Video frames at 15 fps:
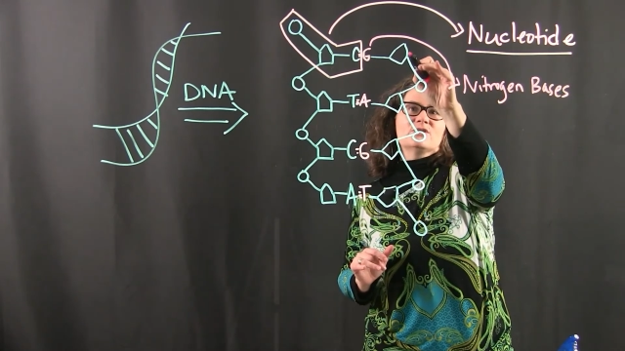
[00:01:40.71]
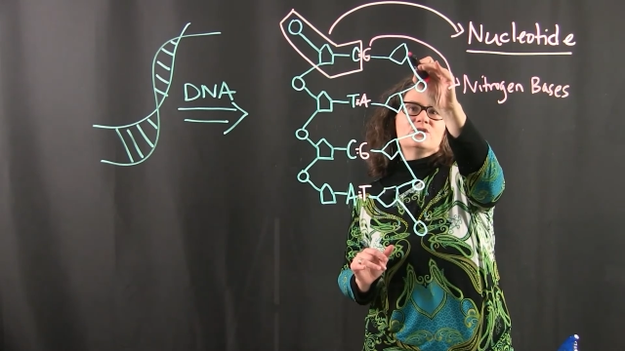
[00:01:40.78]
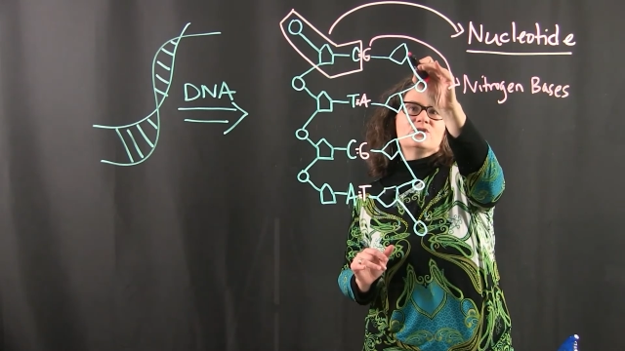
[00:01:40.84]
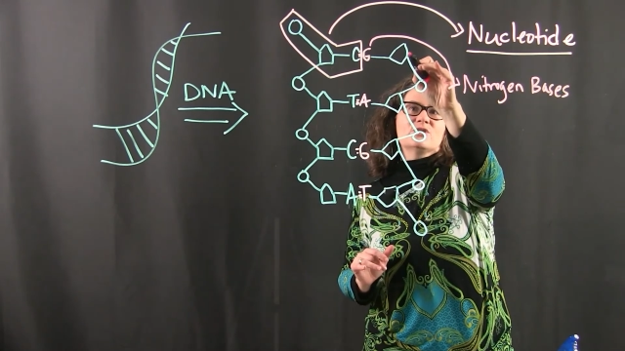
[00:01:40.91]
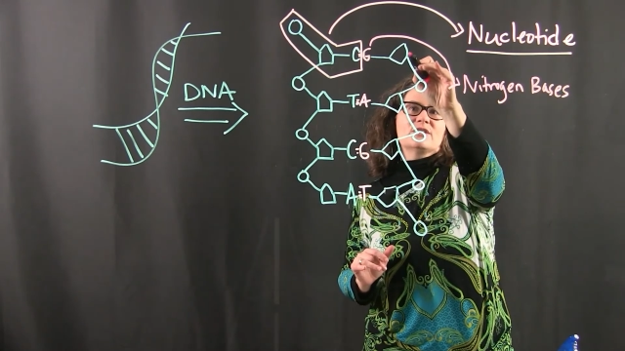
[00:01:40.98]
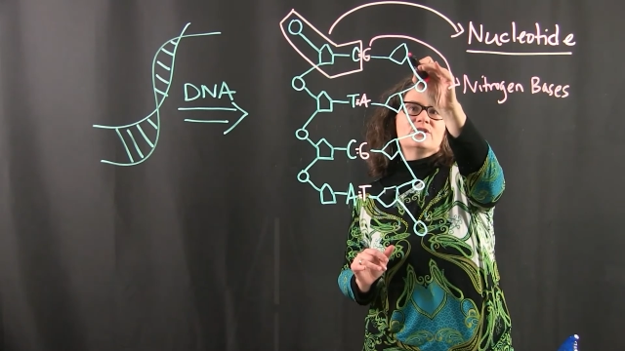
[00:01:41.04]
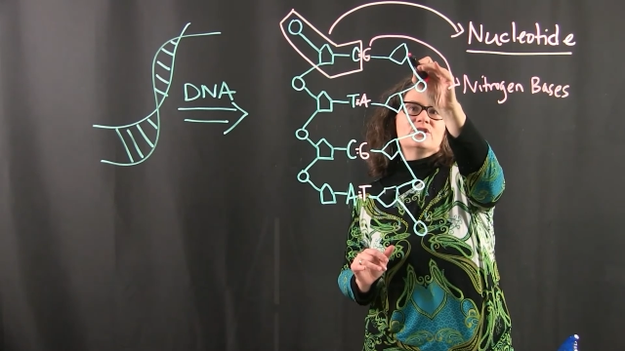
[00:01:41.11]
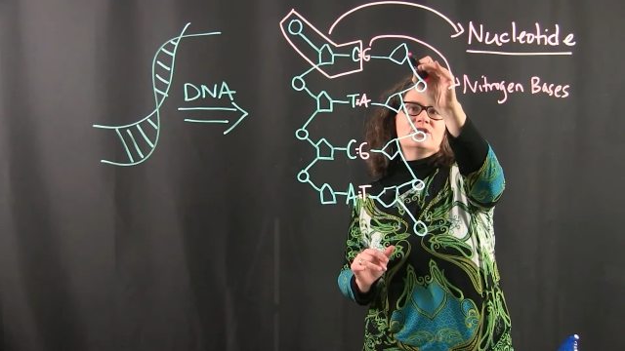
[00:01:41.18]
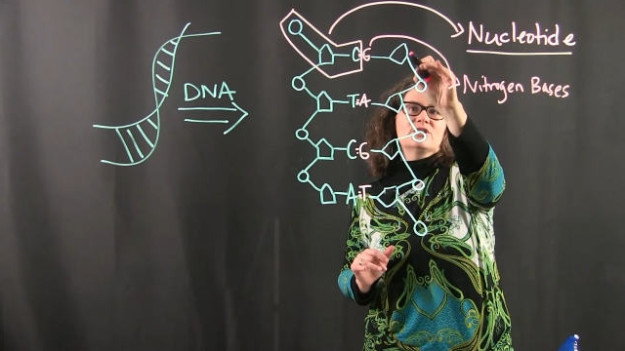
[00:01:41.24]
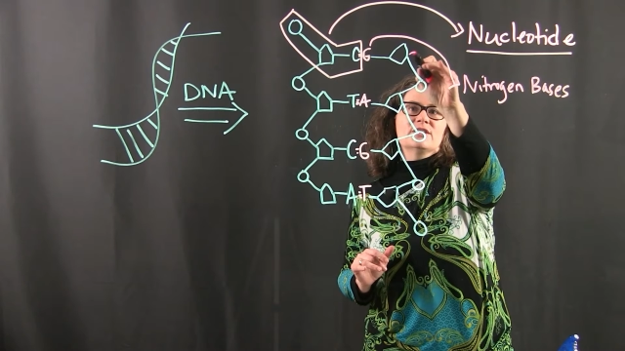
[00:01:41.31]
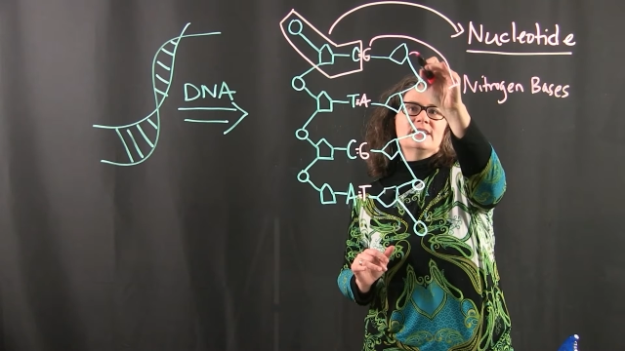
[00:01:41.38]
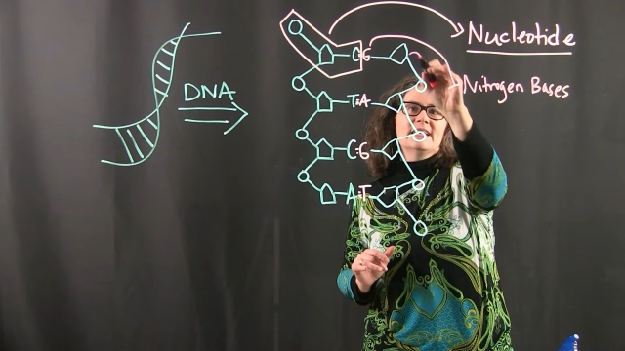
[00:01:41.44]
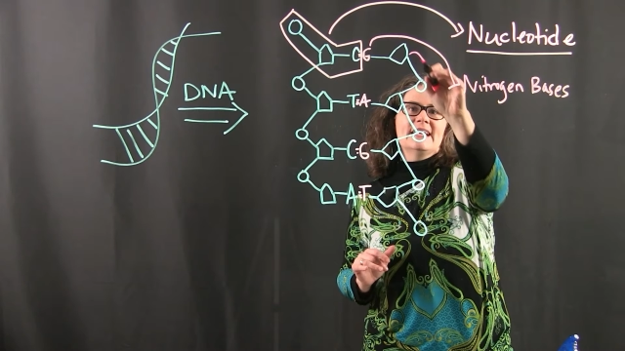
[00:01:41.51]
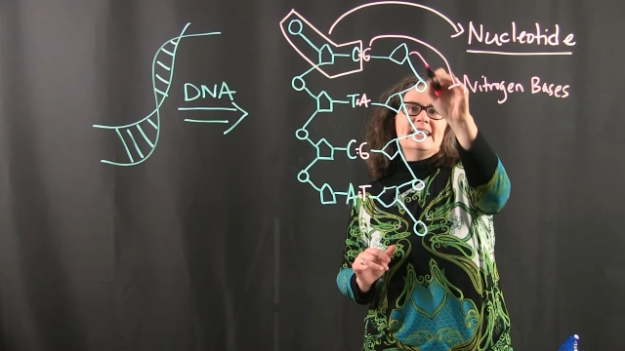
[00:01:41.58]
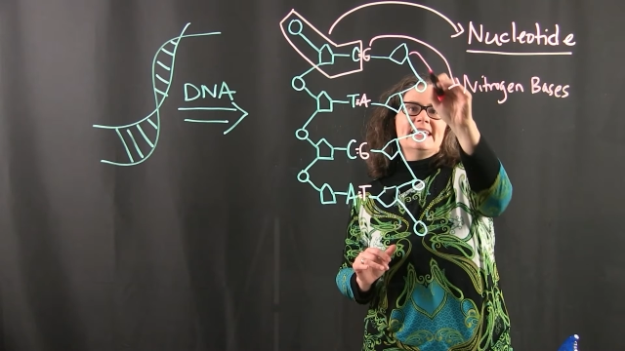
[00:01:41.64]

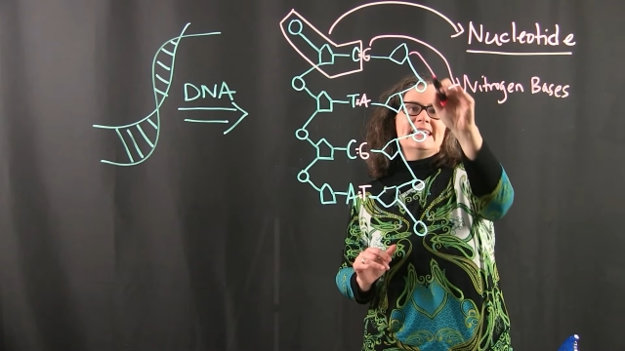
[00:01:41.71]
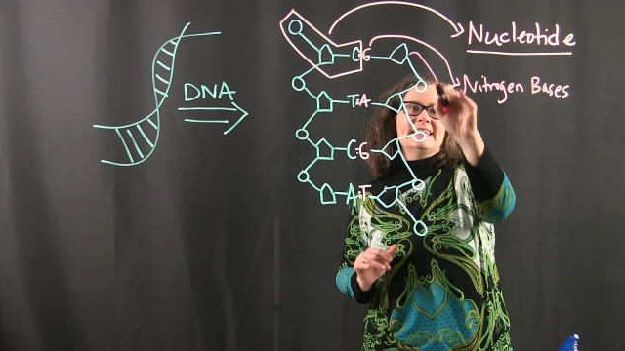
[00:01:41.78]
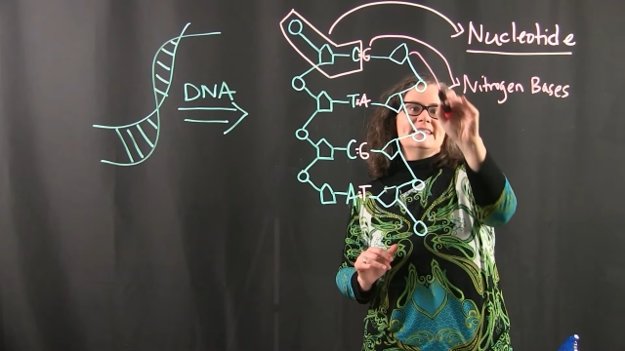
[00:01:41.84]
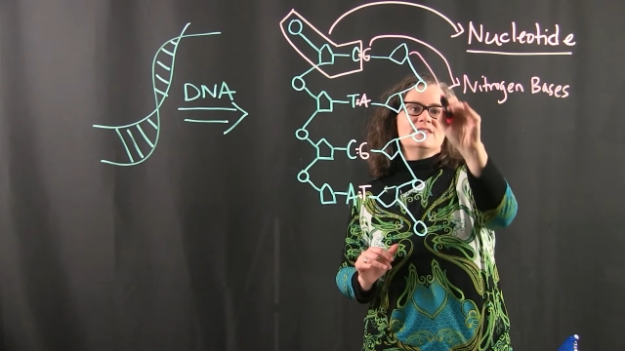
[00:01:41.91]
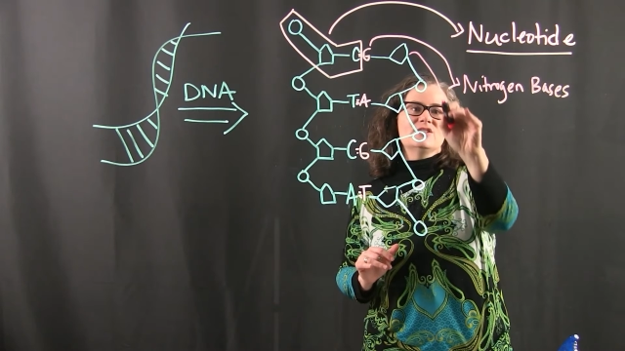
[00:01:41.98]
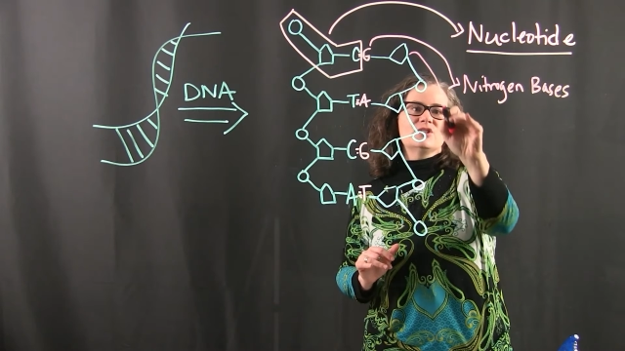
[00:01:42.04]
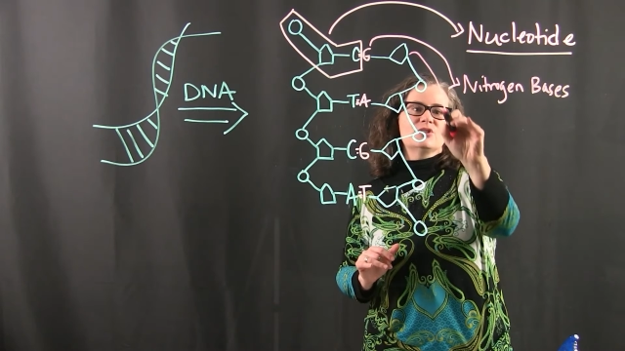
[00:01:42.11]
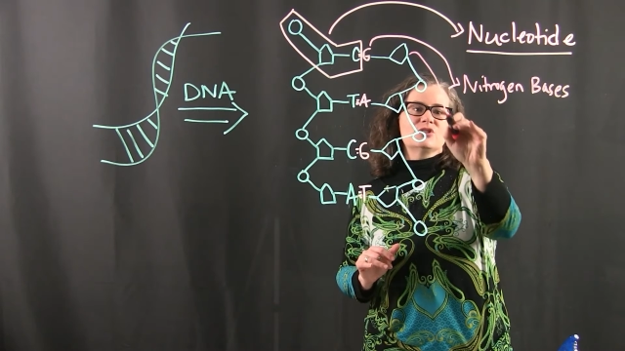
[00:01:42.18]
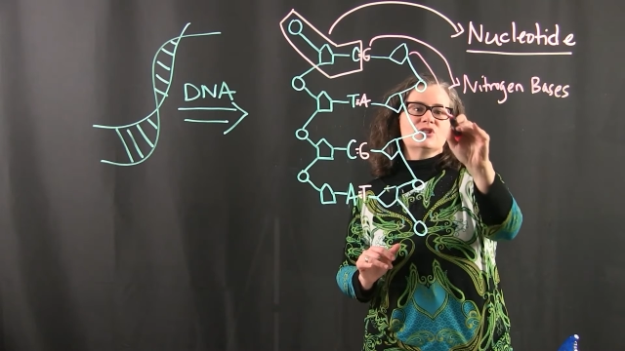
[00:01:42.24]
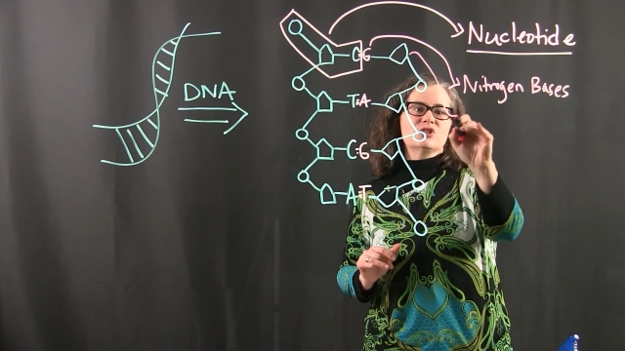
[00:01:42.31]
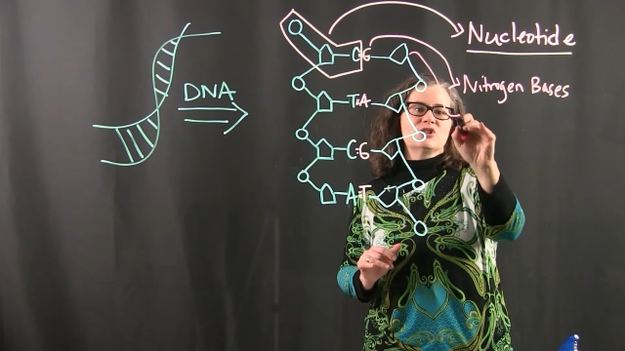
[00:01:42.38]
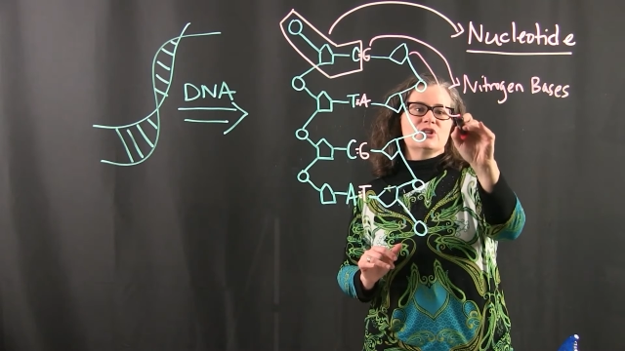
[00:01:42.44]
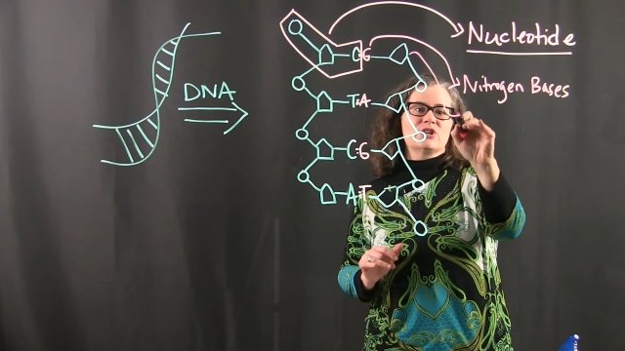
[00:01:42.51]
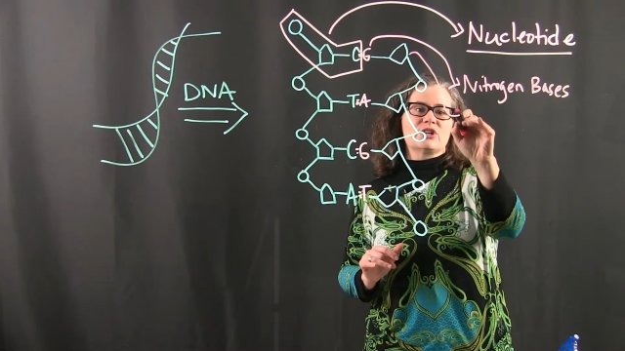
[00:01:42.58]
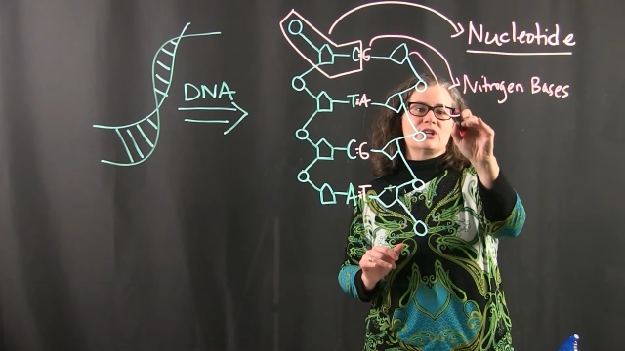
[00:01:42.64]
structure is your
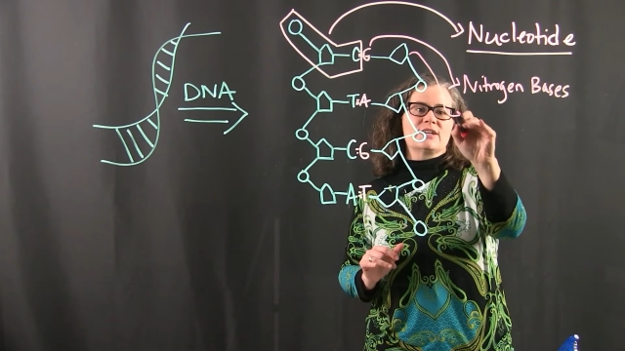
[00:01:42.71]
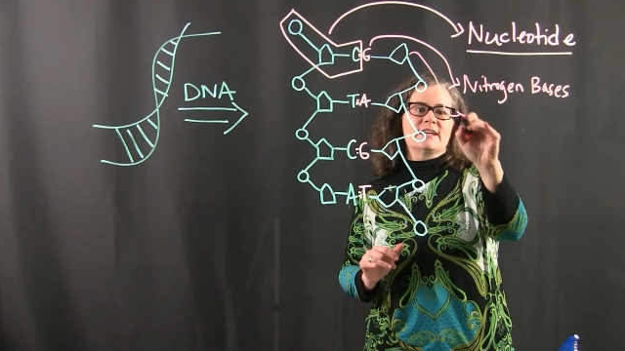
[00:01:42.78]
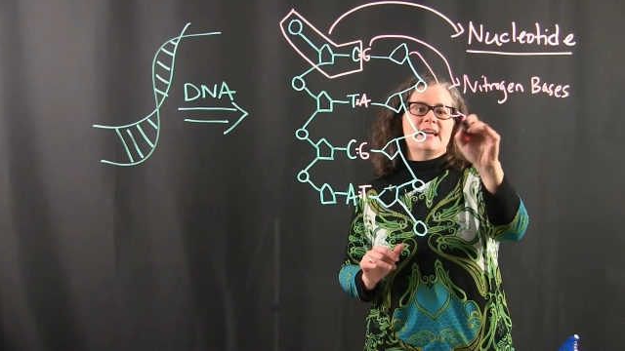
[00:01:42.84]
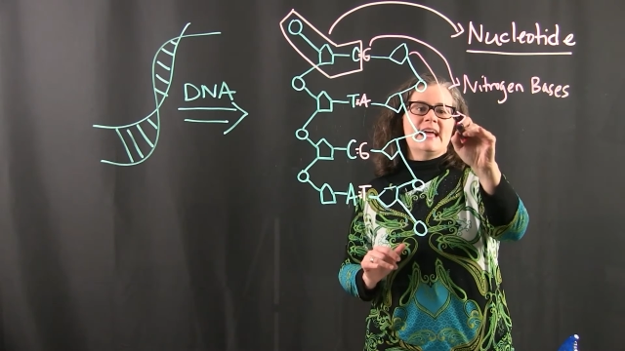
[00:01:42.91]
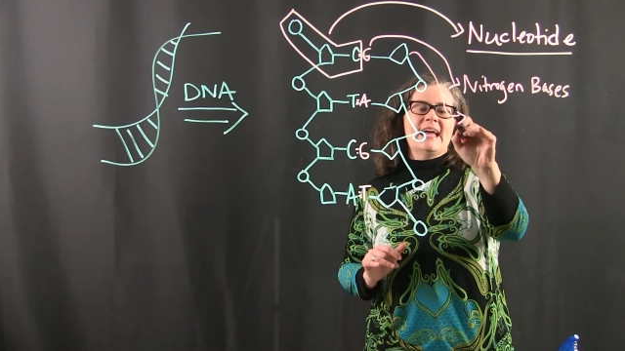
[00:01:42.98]
sugar.